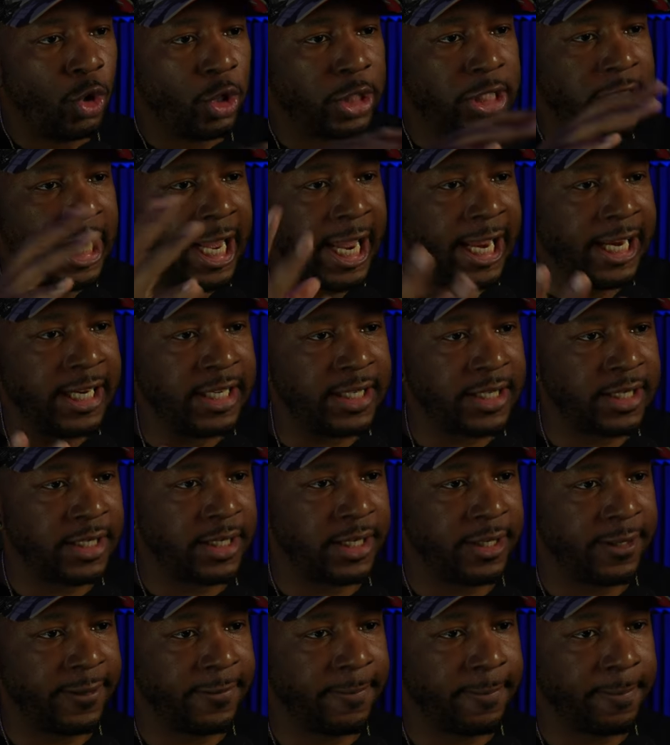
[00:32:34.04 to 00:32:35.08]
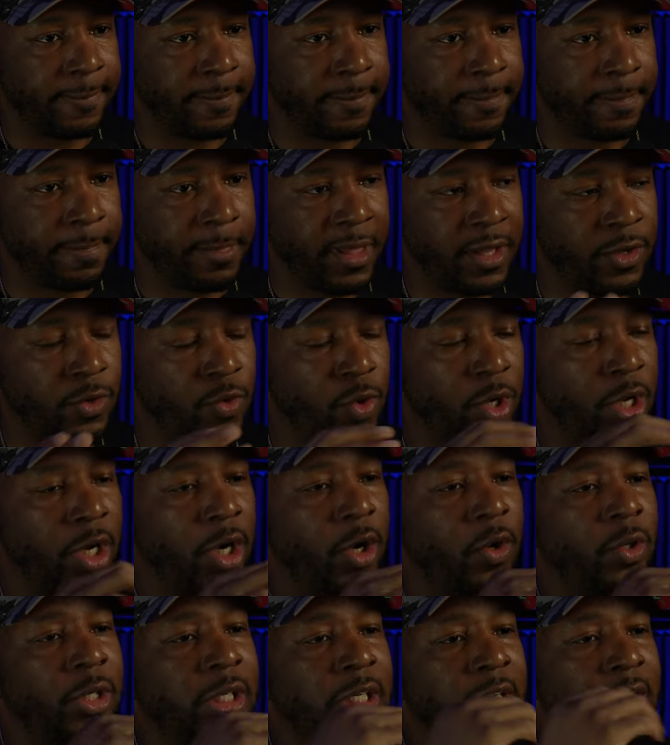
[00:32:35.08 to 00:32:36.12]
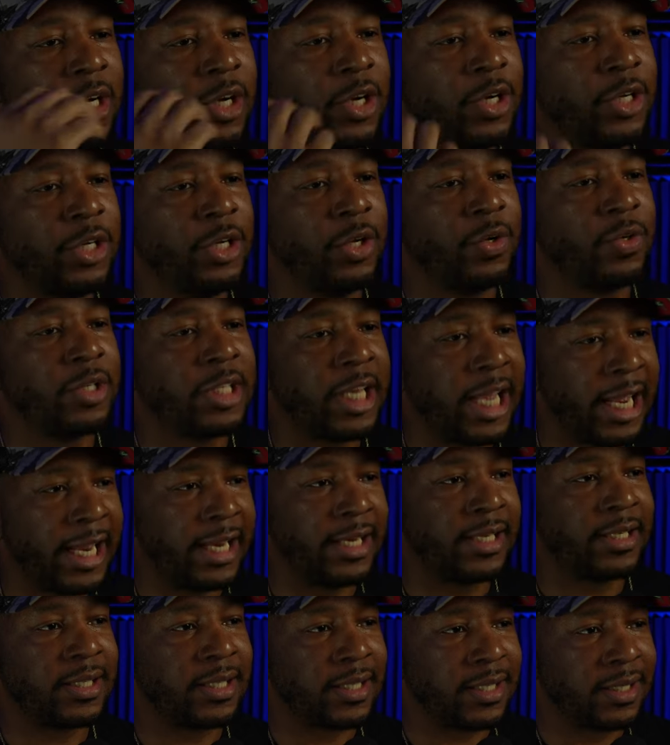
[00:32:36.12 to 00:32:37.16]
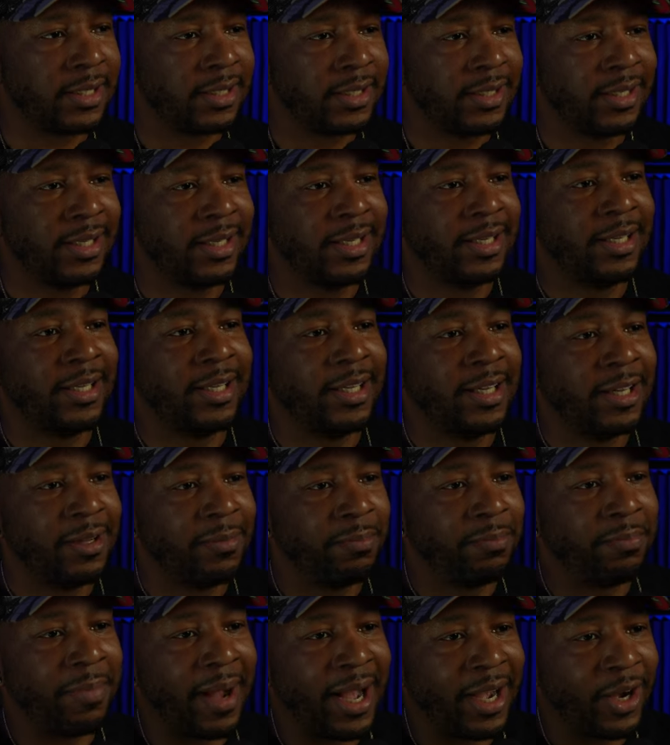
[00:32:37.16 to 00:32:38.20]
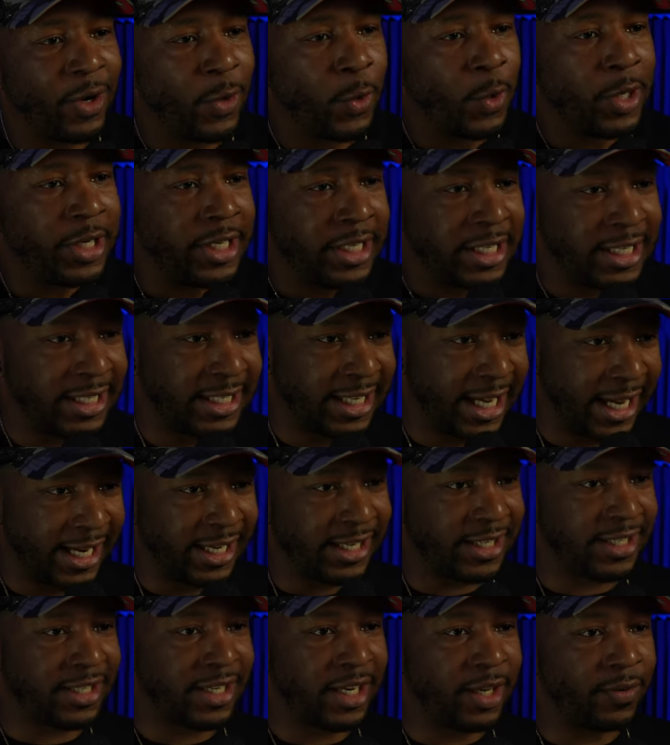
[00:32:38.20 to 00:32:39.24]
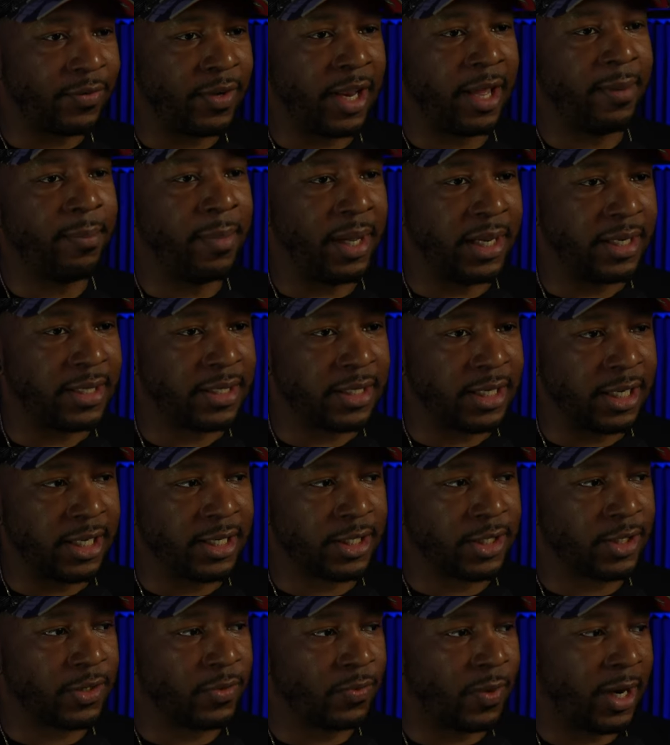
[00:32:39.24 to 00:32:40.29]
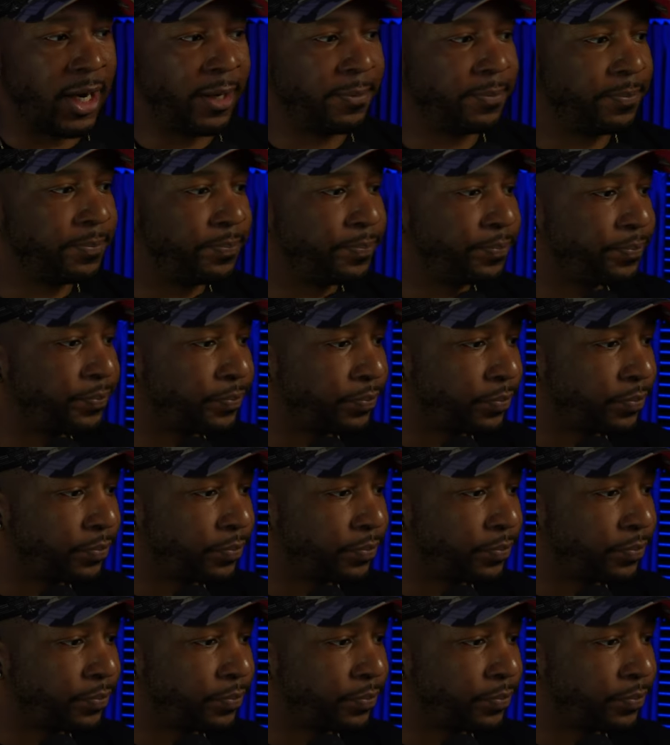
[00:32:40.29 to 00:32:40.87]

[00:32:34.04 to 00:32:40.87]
your taste. And you can only learn your taste by going to taste, if that makes sense, right?